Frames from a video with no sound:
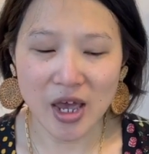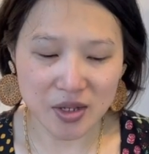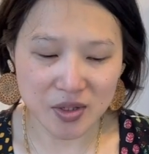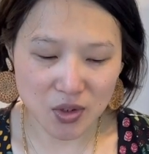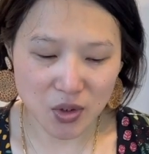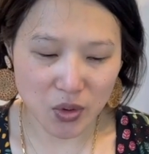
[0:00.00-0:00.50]

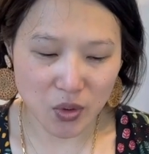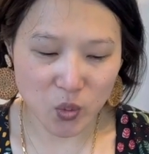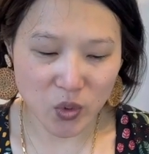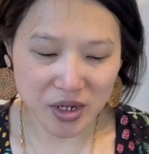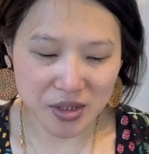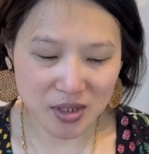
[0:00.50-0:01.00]
and so
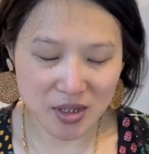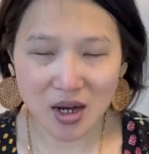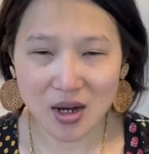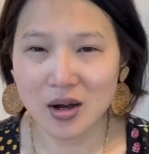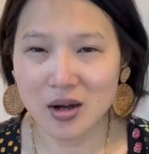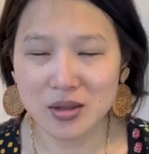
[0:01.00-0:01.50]
when it's
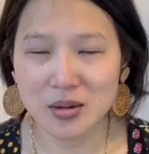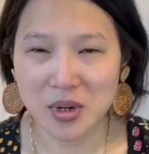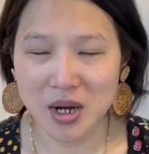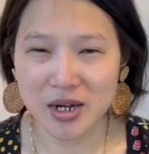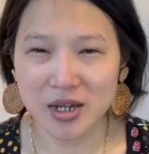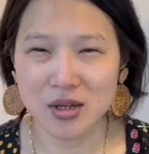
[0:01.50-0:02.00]
not on the
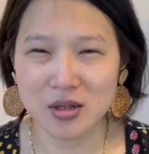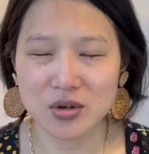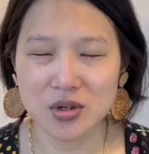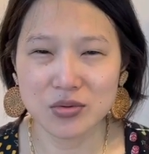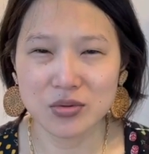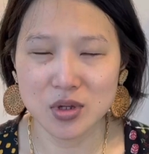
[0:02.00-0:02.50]
body, it
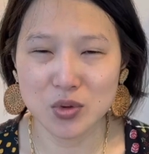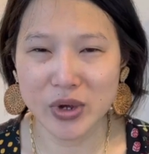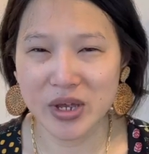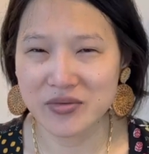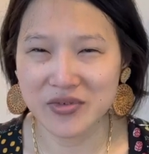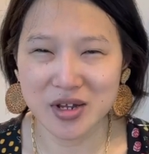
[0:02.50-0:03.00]
looks really
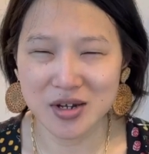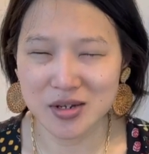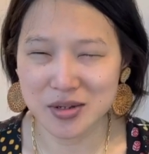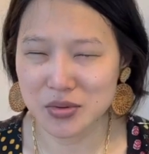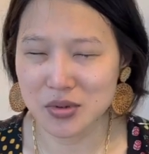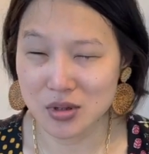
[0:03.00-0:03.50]
wavy and it
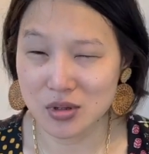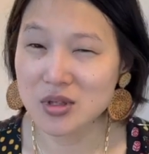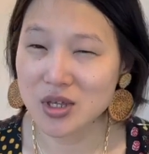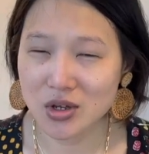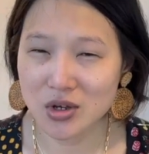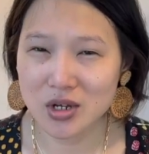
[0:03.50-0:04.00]
doesn't really look
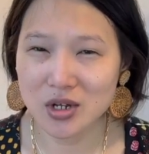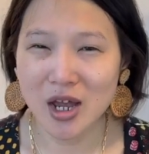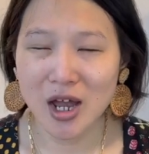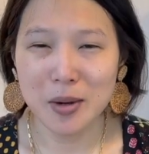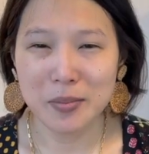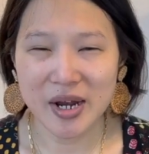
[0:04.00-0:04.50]
that good,
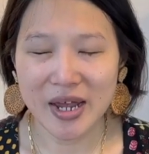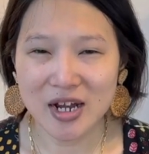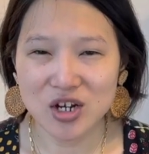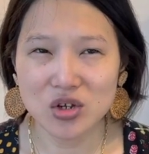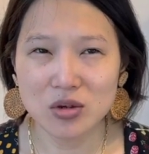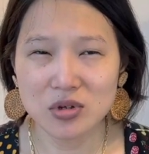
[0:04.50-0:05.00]
but I
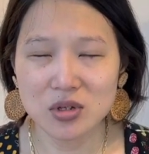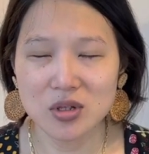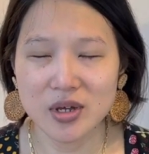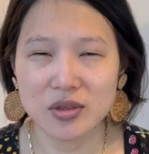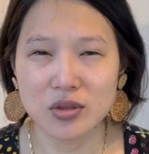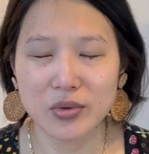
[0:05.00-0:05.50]
actually really
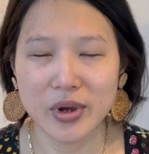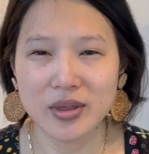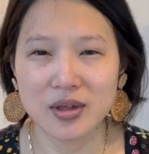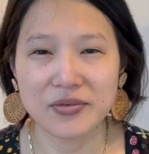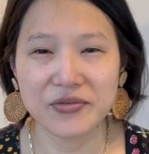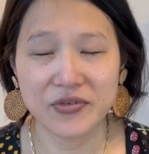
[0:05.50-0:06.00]
like the way
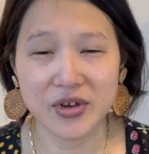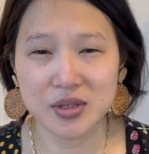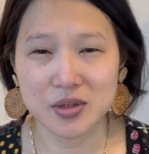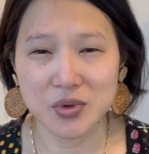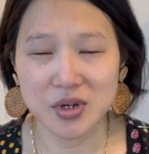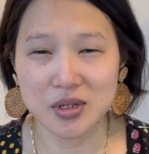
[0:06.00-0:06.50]
that it
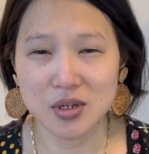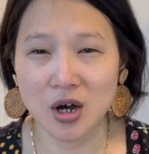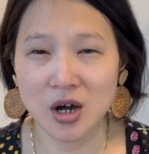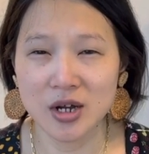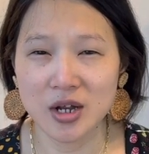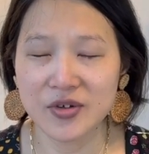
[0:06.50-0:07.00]
fits when it's
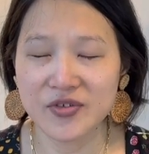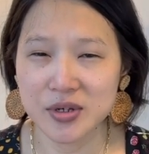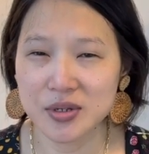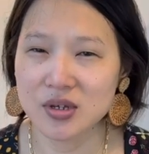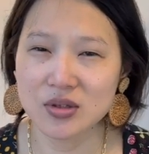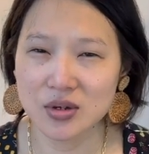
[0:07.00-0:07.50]
on. It
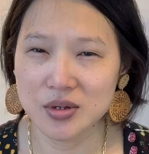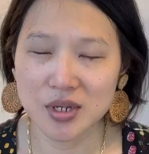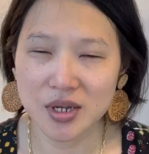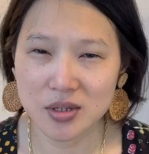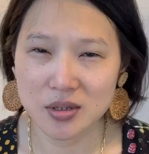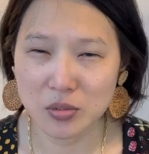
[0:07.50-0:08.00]
feels like there's
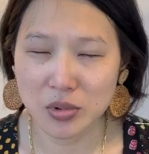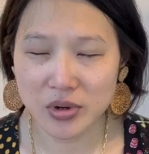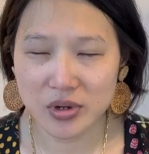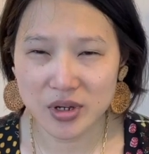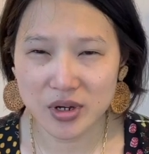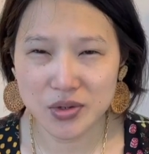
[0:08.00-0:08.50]
nice
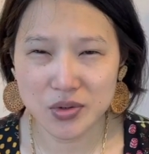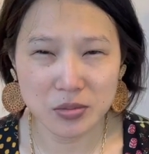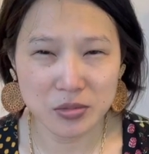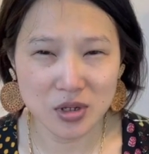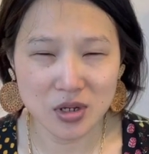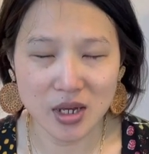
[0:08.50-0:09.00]
support there, so I'm
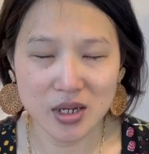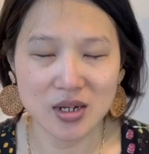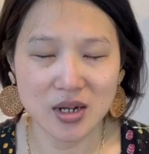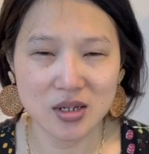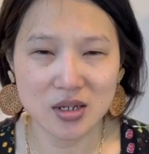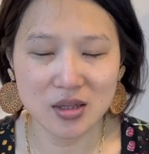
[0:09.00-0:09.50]
really glad
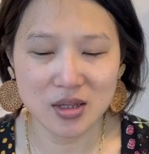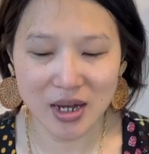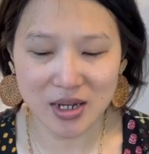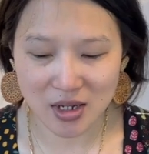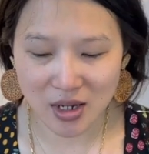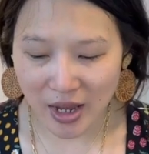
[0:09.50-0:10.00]
that I did
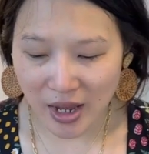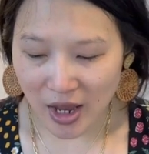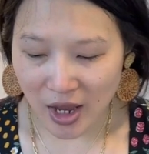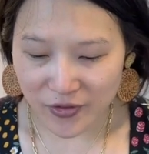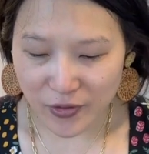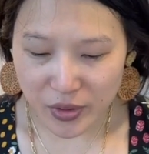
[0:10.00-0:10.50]
that.
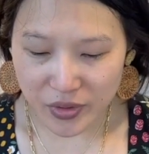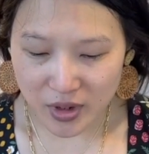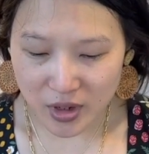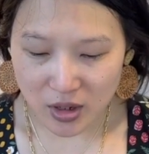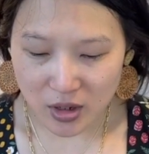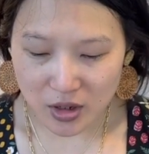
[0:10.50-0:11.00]
For
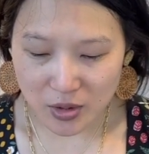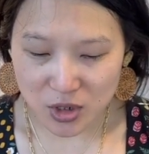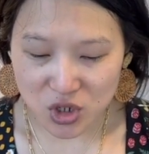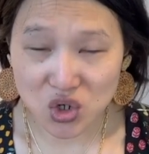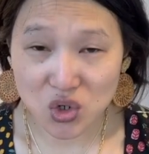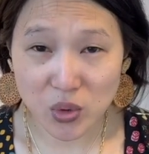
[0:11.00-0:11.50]
the
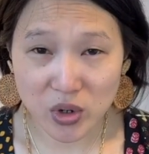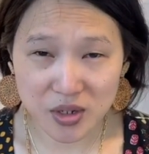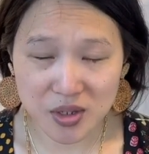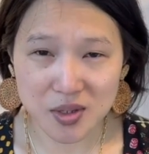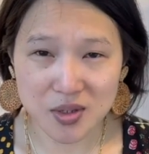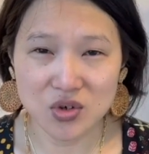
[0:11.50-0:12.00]

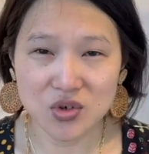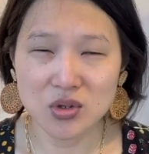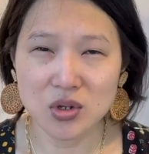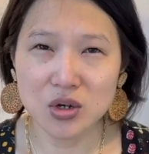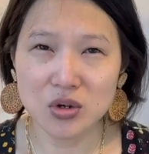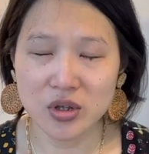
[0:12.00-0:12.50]
shorts, there's
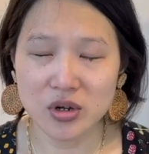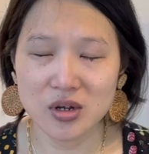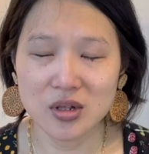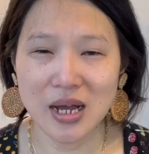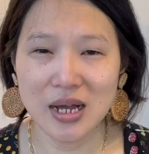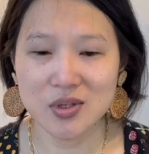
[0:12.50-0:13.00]
no clear
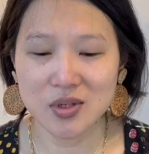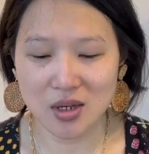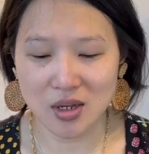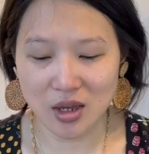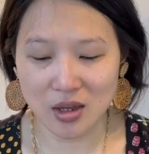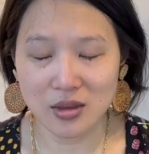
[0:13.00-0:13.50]

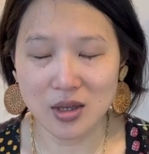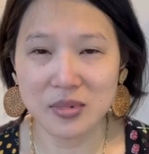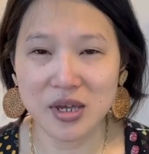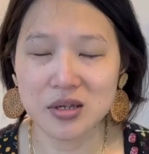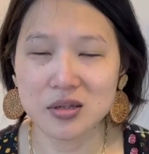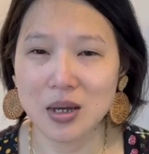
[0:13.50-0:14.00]
elastic in them
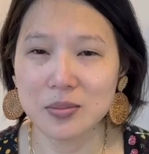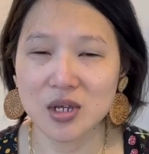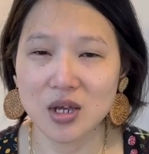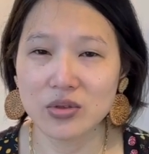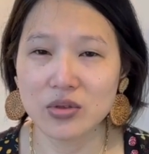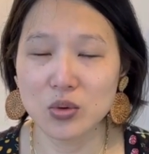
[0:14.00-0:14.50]
except
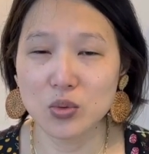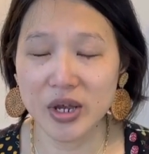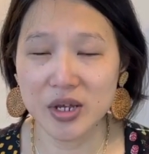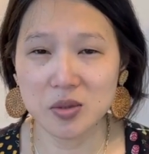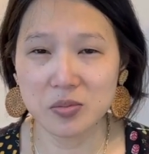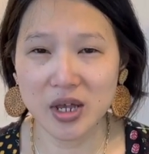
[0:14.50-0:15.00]
in the
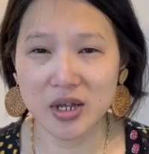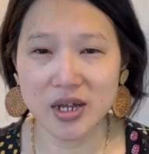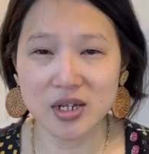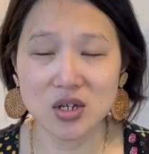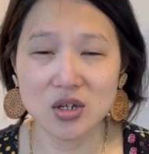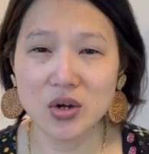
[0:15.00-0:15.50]
waistband. I
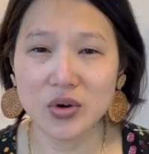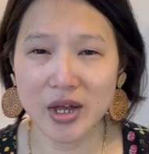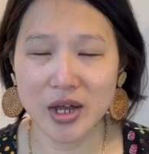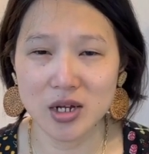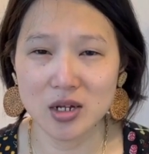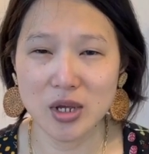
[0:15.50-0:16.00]
did go
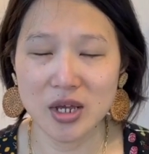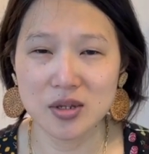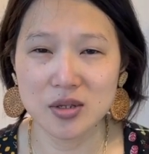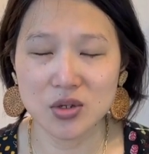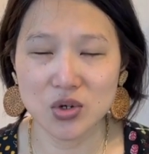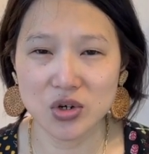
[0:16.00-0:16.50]
ahead and
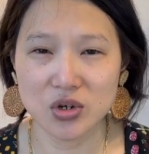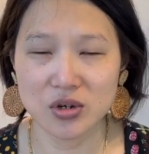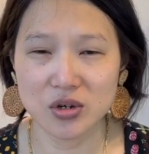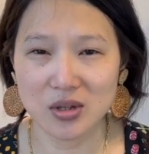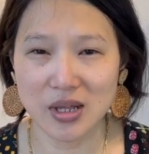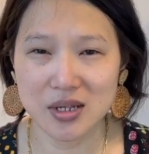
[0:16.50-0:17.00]
insert
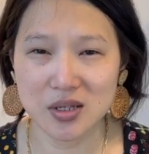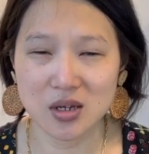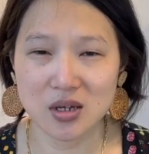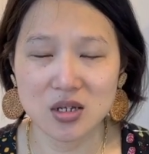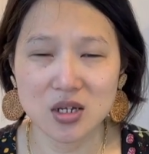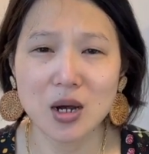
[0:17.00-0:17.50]
clear
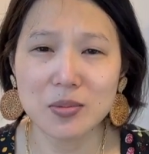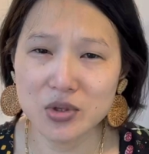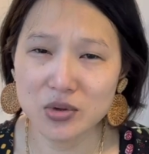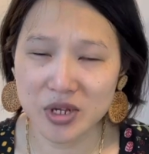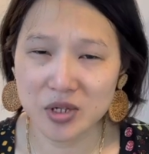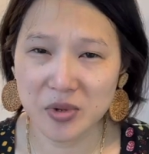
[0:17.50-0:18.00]
elastic at the top of
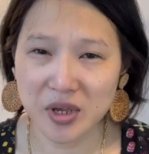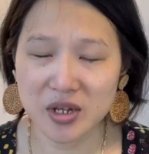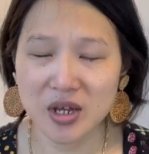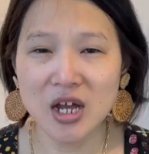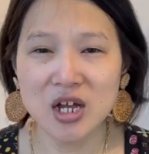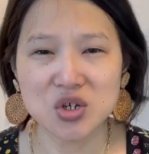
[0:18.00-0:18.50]
the waistband
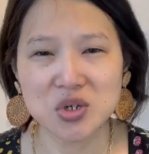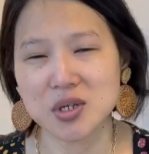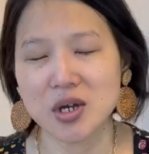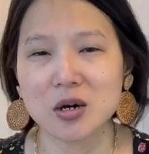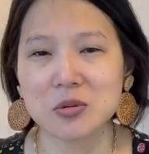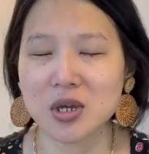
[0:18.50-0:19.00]
just to
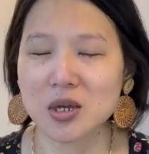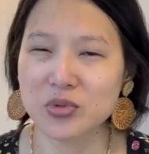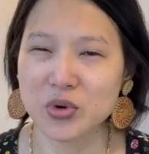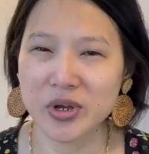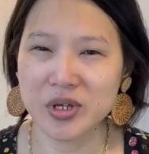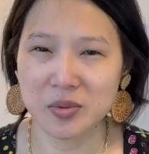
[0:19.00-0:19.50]
help keep
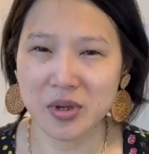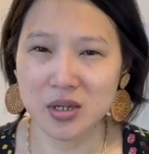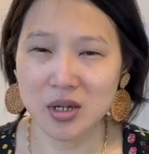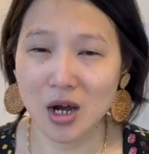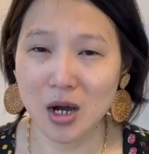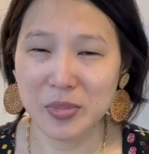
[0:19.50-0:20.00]
the
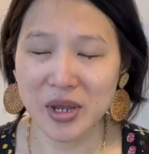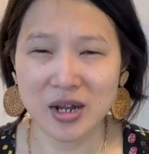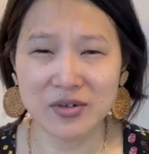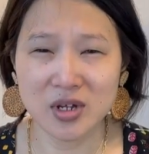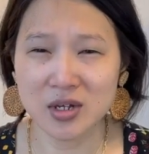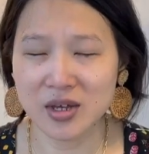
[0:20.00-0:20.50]
waistband up. And
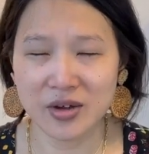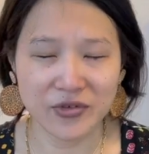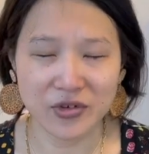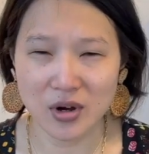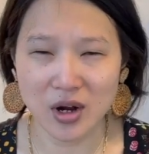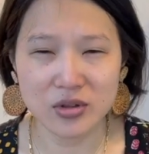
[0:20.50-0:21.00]
I've done that
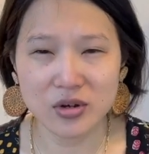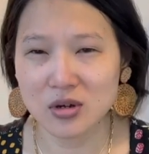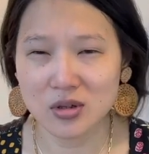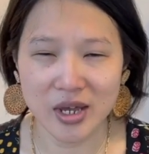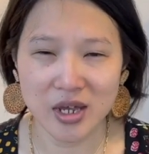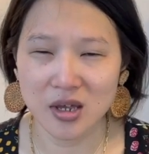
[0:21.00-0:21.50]
for other
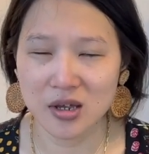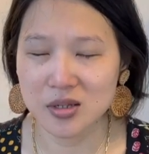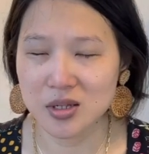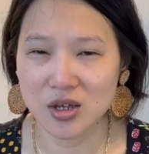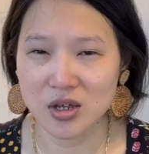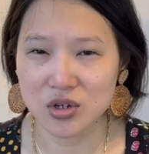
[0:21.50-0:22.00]

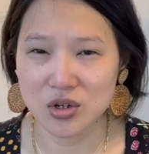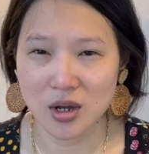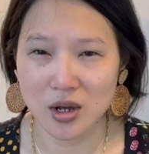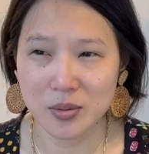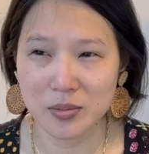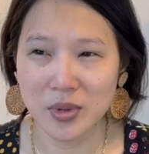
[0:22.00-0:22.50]
leggings and uh,